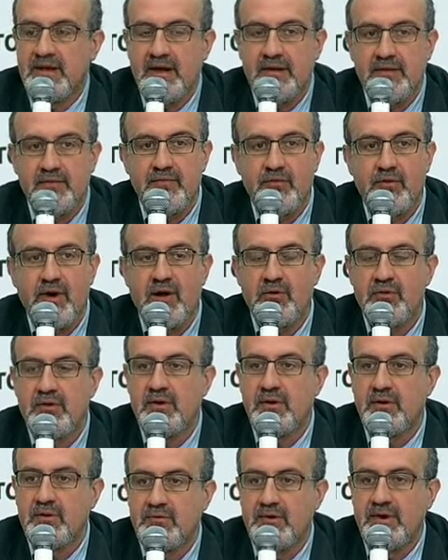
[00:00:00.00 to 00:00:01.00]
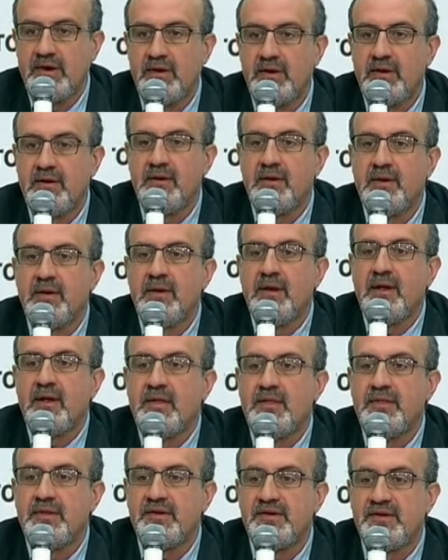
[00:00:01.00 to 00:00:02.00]
debt for our children.
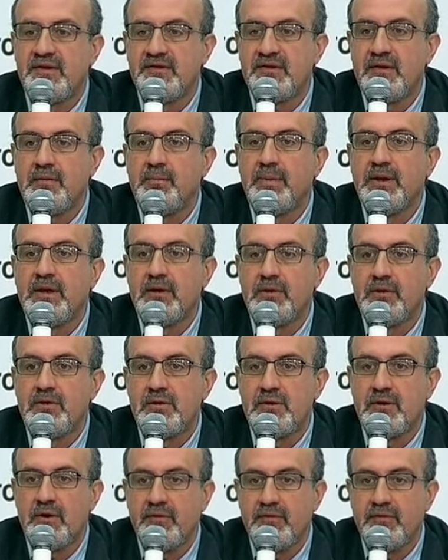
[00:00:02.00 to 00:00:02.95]
This is a pillage